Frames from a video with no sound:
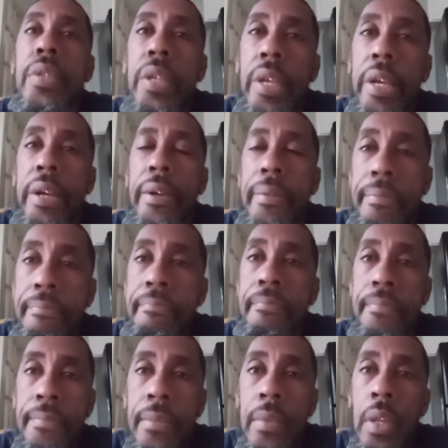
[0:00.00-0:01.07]
Yeah.
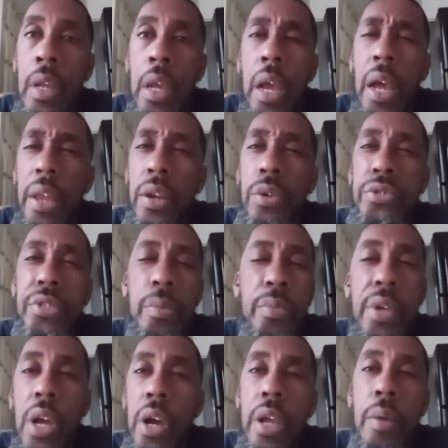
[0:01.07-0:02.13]
I know some
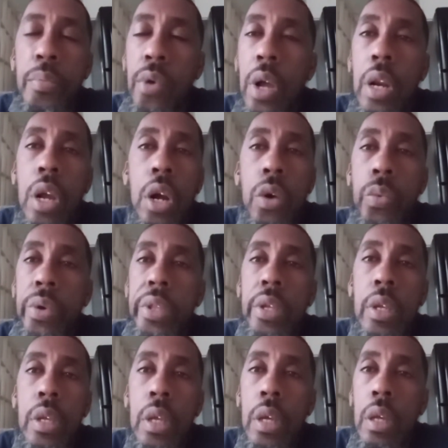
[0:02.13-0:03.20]
of y'all have probably
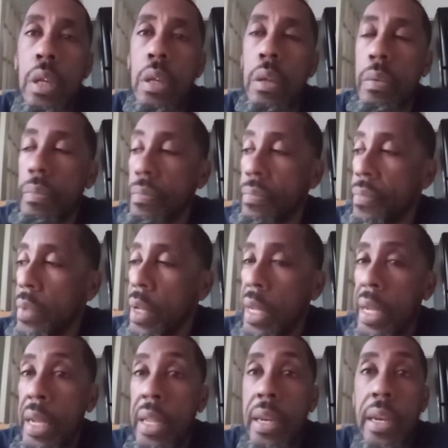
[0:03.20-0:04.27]
already um,
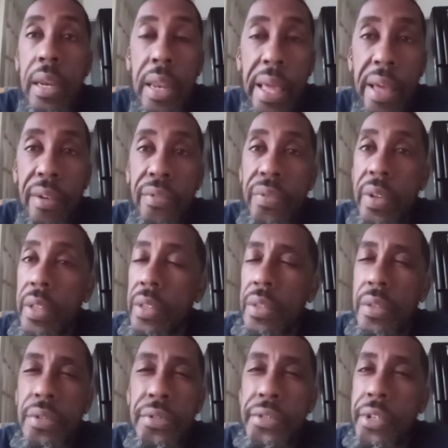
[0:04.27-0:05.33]
left
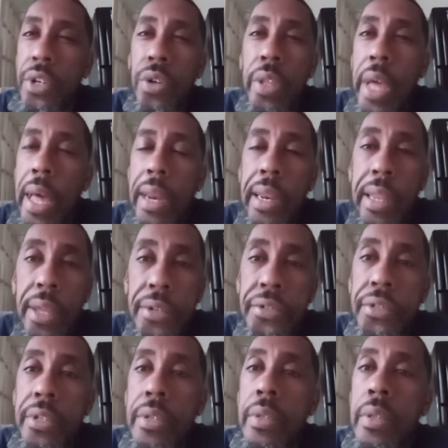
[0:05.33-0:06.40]
and still not
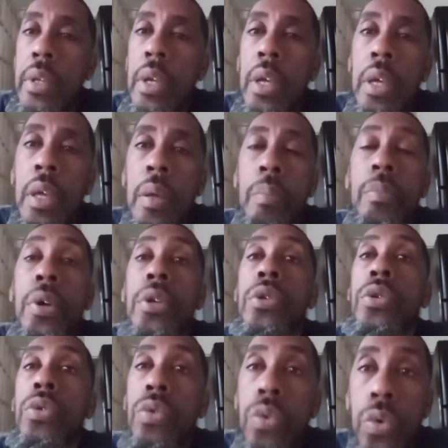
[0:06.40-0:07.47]
listening but
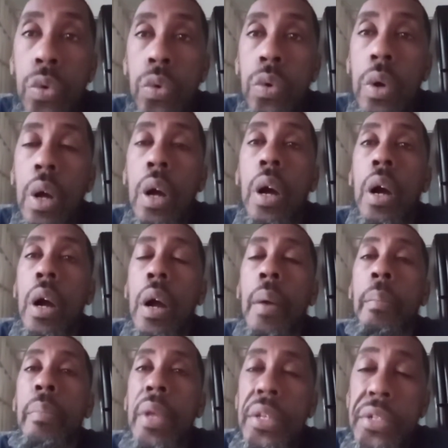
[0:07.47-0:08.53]
you
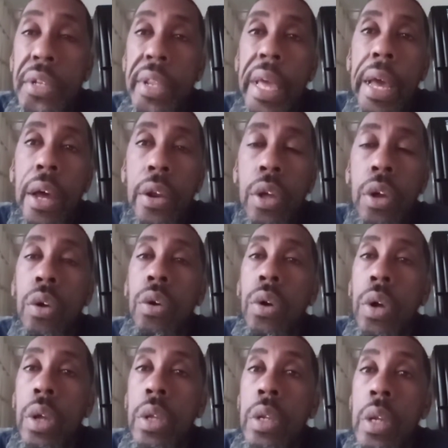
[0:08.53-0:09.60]
are missing out
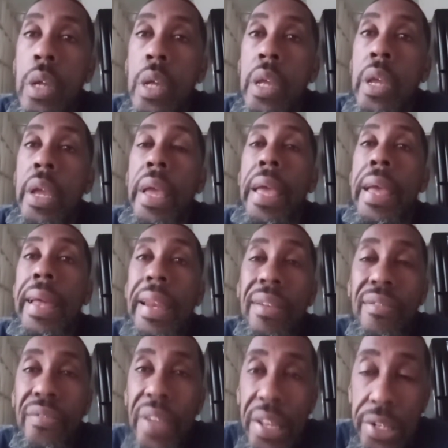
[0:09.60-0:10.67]
on
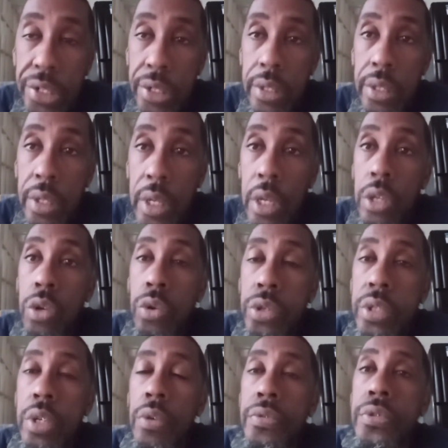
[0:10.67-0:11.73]
elevation, getting
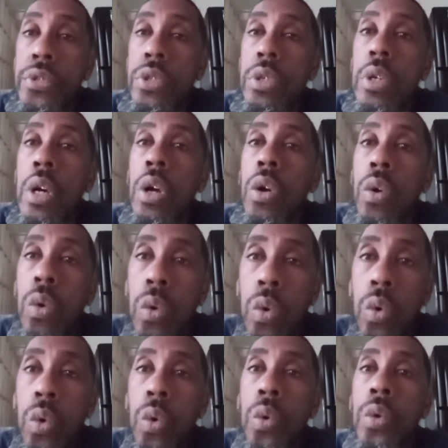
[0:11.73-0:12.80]
yourself to a
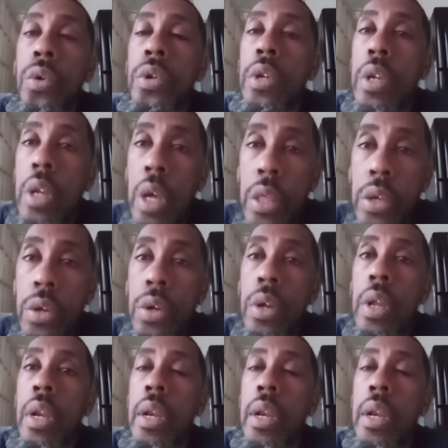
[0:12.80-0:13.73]
whole nother